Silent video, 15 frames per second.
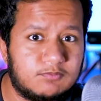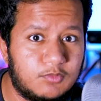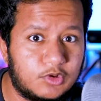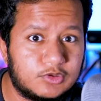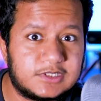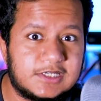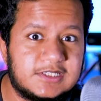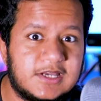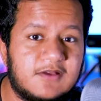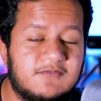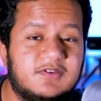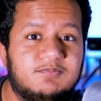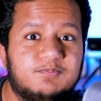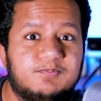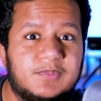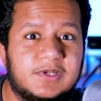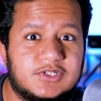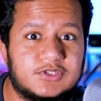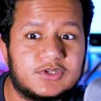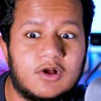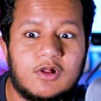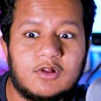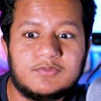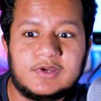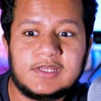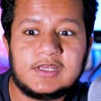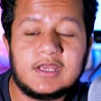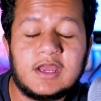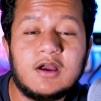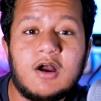most HIV patients
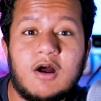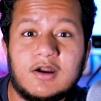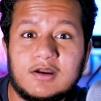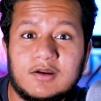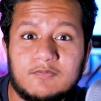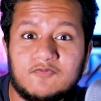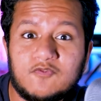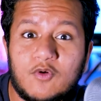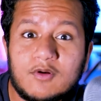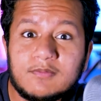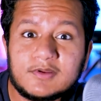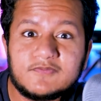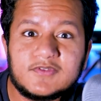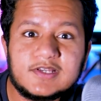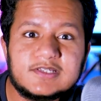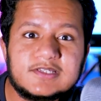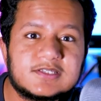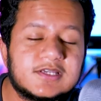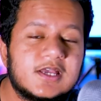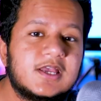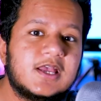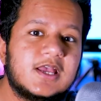already are informed of this.